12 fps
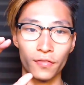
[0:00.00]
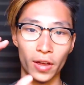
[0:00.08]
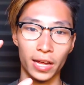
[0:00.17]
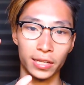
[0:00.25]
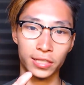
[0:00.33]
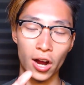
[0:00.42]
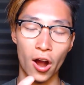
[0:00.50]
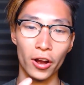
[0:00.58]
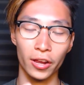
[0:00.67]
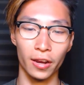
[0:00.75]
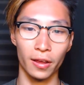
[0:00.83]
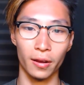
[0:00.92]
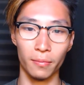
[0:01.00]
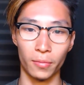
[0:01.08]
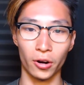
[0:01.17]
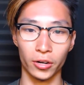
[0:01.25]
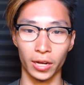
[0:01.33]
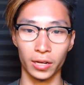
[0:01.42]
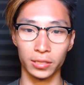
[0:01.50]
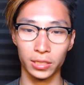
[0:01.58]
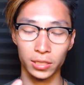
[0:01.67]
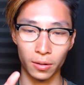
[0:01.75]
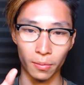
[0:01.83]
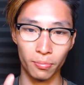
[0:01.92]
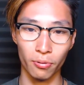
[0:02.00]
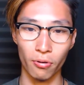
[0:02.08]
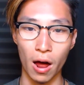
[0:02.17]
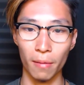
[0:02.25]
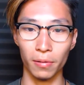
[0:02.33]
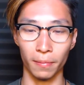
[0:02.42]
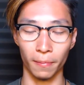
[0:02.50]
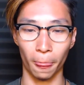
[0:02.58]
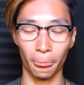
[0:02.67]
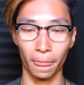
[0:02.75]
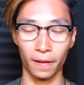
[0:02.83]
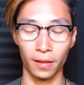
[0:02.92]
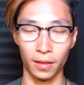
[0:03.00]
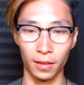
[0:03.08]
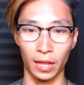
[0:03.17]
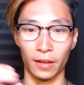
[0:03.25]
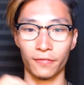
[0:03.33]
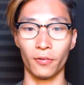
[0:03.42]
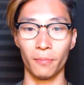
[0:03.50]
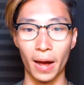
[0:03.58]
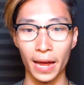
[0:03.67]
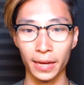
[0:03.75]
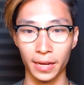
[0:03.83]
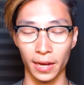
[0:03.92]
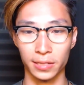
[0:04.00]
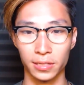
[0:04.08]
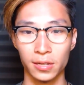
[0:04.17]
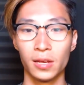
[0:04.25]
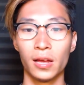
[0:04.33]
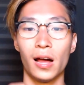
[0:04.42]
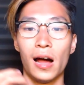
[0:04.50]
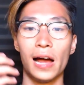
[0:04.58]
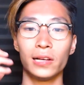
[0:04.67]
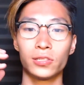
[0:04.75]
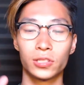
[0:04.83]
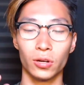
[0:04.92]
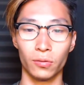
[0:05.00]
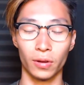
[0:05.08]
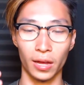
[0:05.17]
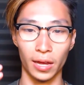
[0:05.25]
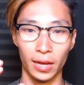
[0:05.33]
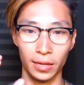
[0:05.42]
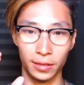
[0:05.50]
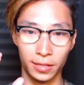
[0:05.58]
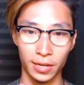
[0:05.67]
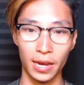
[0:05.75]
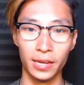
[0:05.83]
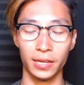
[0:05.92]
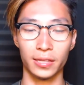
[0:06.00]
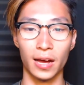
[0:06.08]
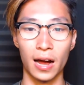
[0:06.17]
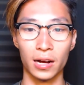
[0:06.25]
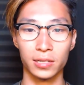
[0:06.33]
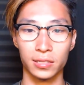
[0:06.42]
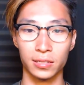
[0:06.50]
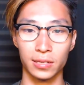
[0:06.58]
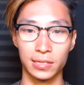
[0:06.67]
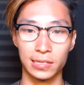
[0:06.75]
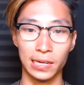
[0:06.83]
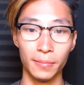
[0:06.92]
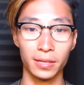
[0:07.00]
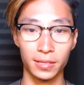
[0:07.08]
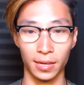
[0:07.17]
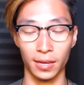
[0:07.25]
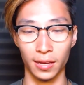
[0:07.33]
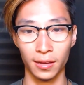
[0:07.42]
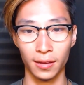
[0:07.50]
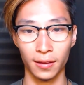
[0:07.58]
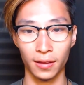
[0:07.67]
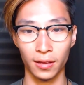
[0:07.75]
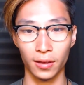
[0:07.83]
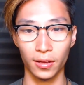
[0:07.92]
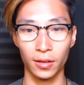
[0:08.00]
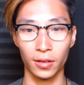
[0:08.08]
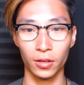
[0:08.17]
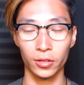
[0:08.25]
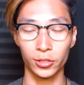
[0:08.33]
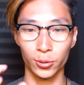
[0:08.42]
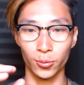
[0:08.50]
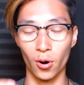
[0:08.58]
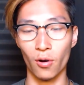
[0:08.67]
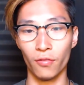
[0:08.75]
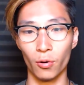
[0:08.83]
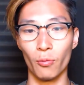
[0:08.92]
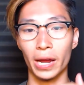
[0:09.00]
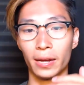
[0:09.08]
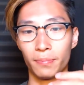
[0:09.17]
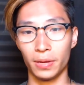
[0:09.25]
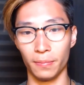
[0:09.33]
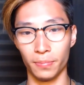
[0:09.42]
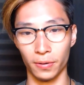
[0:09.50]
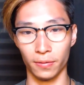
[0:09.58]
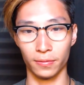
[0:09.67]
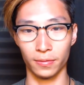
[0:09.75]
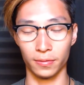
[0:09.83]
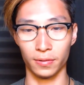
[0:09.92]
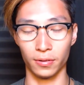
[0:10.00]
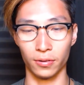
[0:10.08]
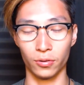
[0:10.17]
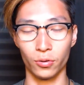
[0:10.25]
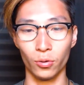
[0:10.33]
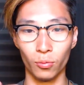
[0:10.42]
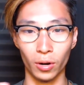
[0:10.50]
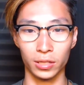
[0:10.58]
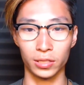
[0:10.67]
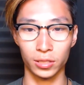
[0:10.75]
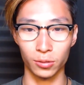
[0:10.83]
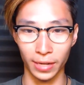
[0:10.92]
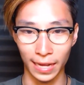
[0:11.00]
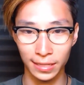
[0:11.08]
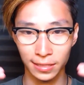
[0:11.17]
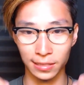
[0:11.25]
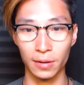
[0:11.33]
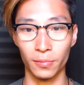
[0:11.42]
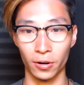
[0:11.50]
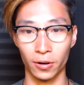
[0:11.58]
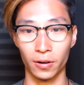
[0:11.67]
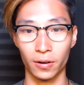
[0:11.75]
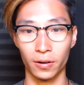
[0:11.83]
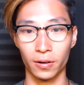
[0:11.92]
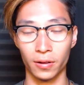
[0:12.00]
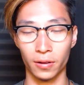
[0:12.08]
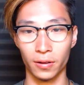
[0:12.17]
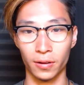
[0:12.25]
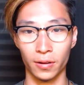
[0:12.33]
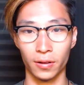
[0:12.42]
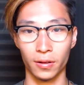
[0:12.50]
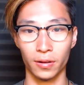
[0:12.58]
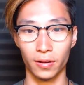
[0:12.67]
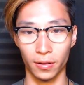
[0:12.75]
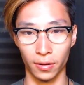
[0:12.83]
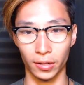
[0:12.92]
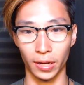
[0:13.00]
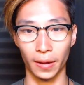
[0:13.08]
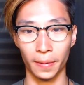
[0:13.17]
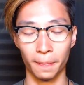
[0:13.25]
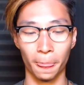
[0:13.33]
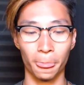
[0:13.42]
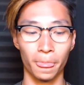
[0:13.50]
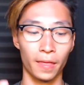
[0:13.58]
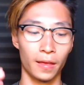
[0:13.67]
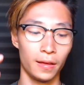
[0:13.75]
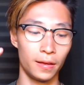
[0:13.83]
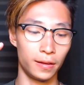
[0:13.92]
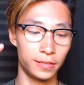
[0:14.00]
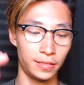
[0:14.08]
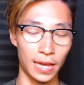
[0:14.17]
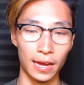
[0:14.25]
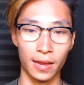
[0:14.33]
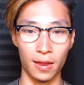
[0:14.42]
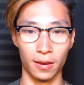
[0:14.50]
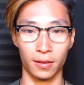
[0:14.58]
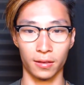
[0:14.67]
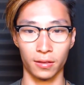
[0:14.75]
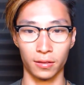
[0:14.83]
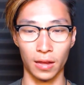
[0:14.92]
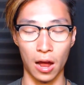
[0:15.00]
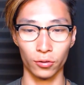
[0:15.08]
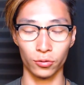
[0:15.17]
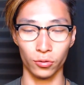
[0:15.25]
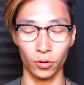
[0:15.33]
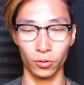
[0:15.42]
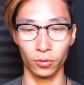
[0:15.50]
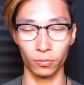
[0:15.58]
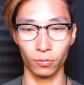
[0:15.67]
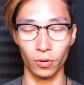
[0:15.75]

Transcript: a targeted market's problem. Like for my case, I sold a tea detox slimming tea to overweight people who wants to get slimmer. Okay. Second, how to know